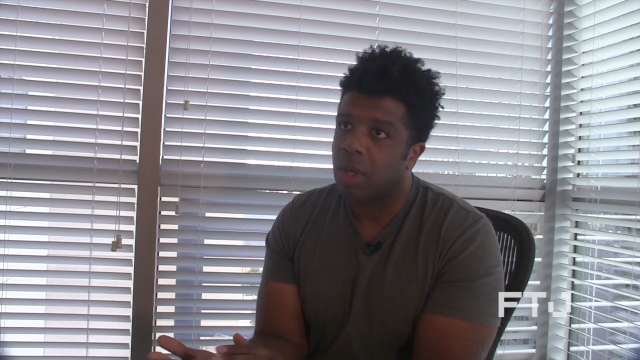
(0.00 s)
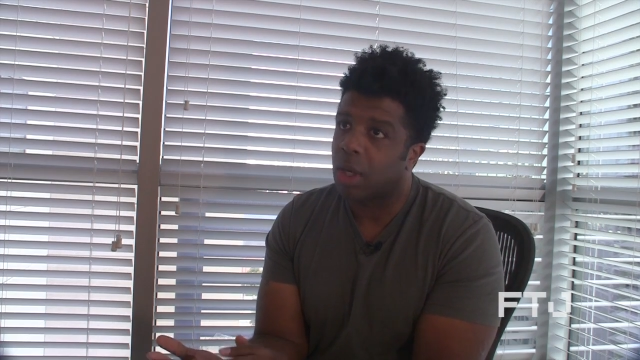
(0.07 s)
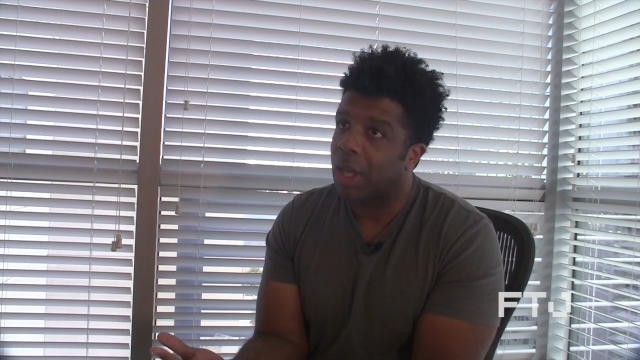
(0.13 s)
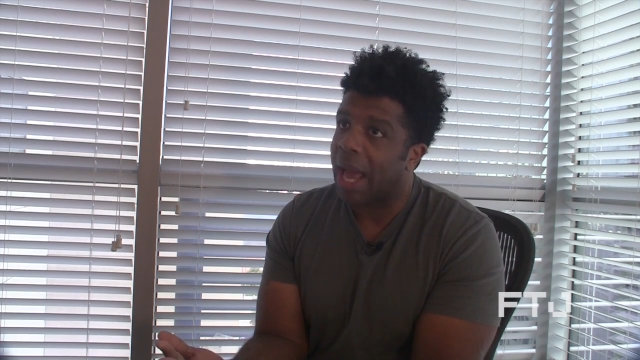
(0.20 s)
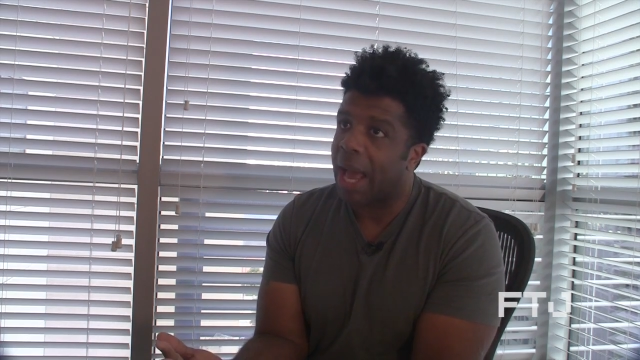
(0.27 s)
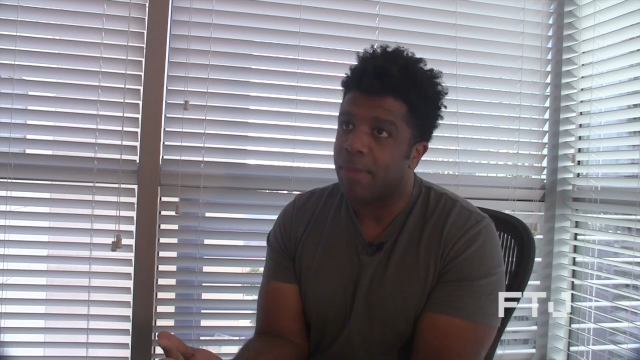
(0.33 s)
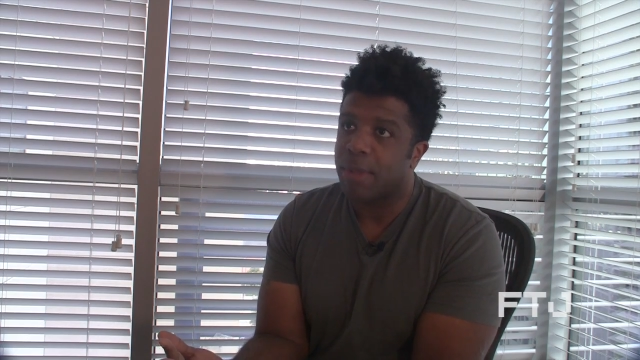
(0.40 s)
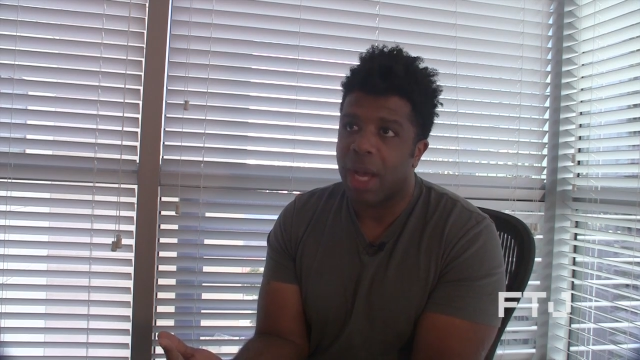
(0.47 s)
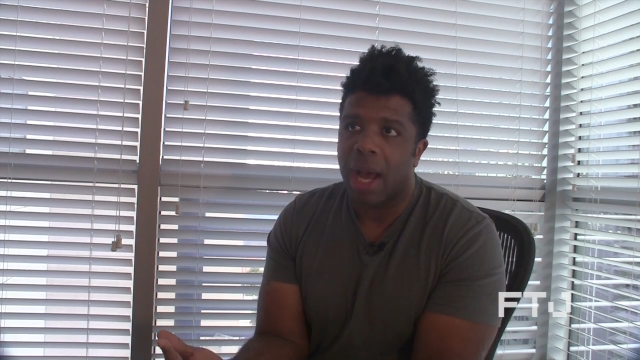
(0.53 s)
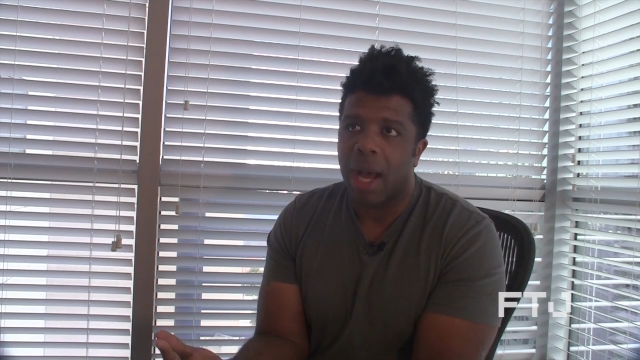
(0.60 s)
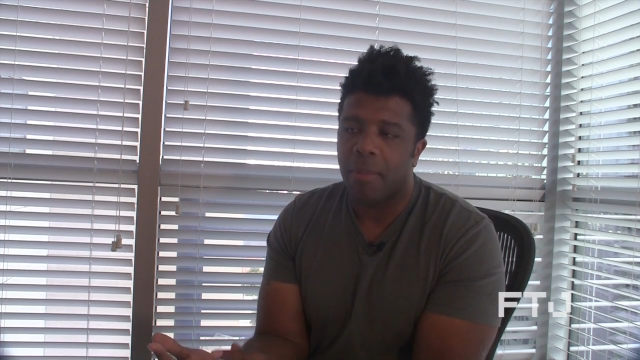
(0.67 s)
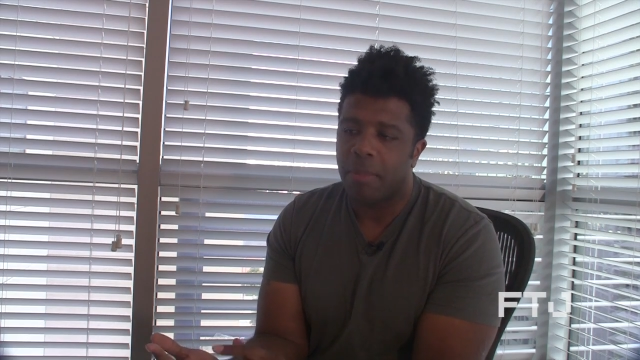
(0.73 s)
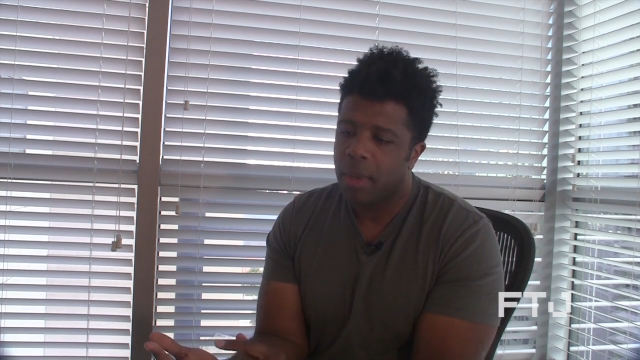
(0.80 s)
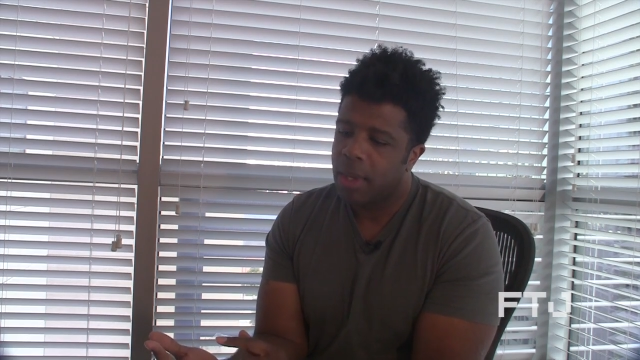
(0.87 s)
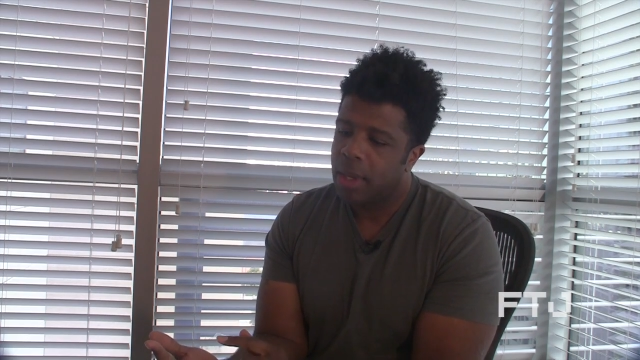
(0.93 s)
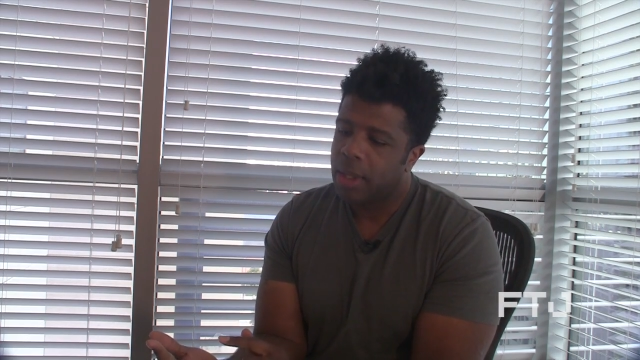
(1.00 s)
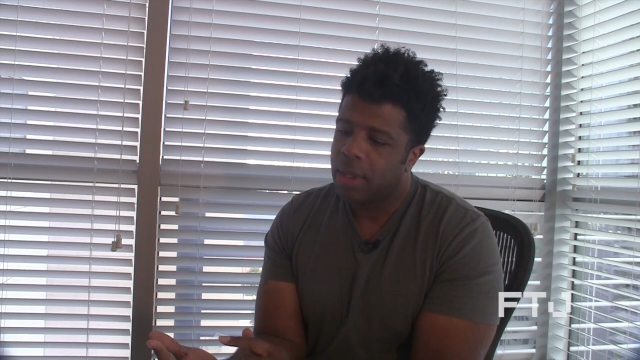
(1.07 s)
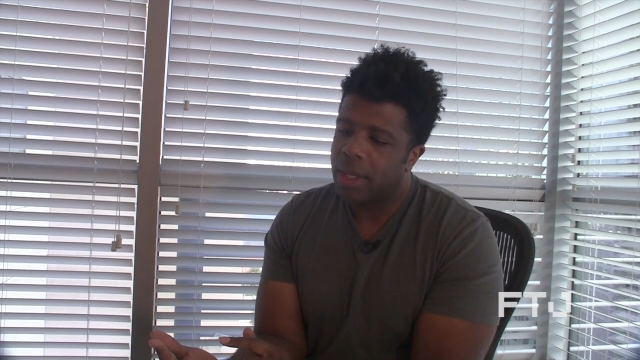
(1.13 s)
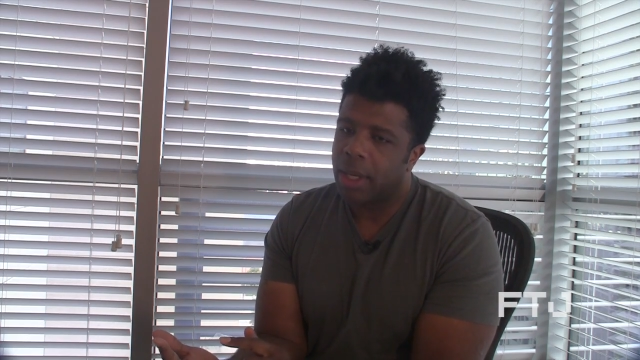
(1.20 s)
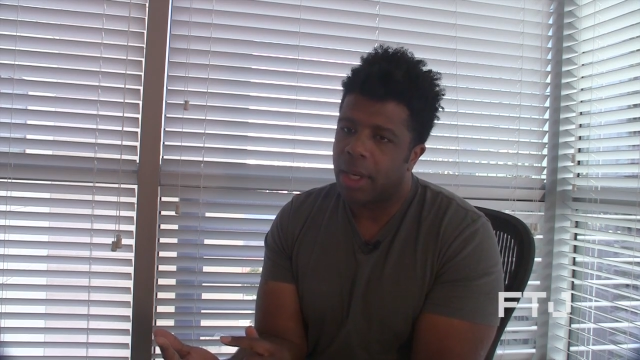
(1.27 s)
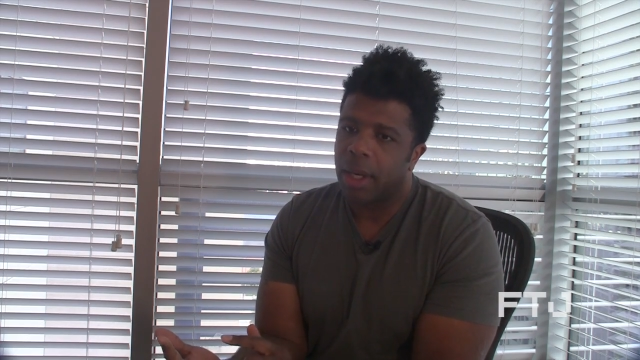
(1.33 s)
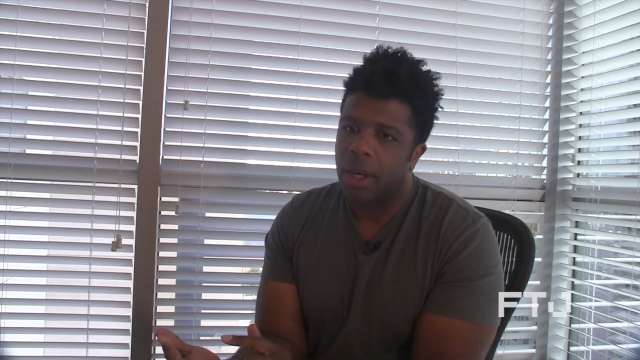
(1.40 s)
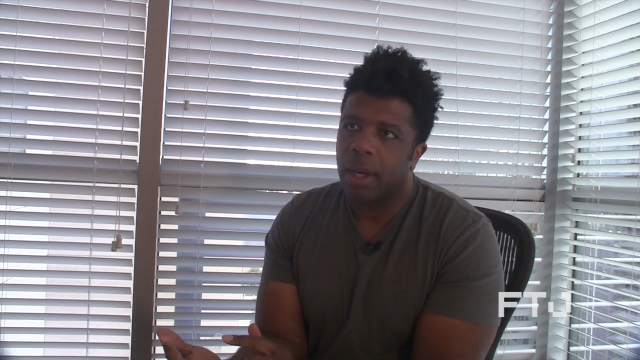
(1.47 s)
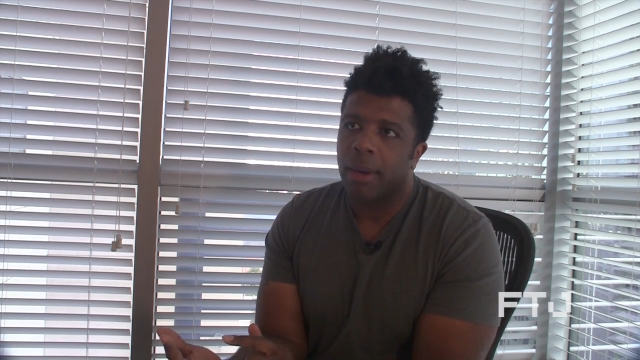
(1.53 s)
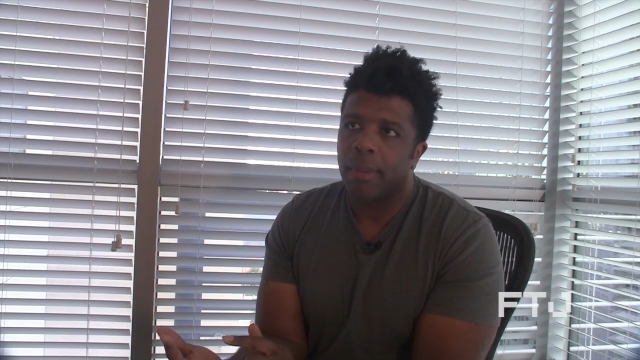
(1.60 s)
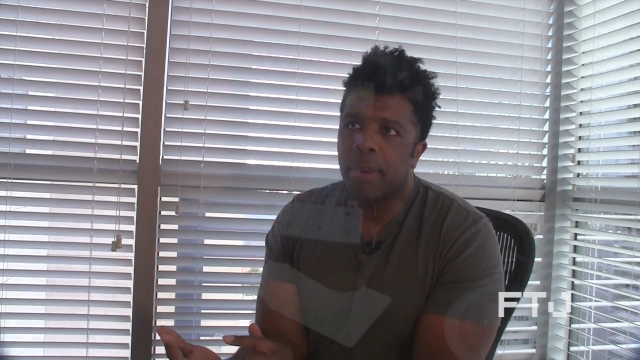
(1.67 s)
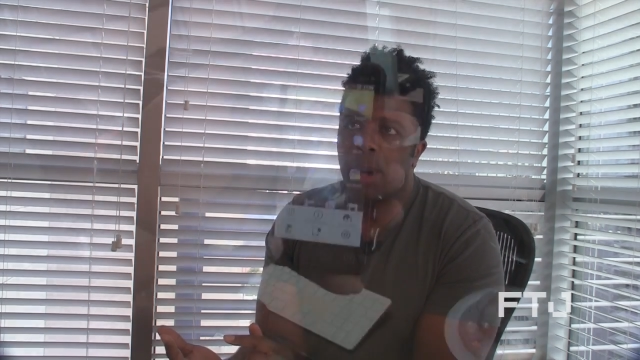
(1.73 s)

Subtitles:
their laptop, their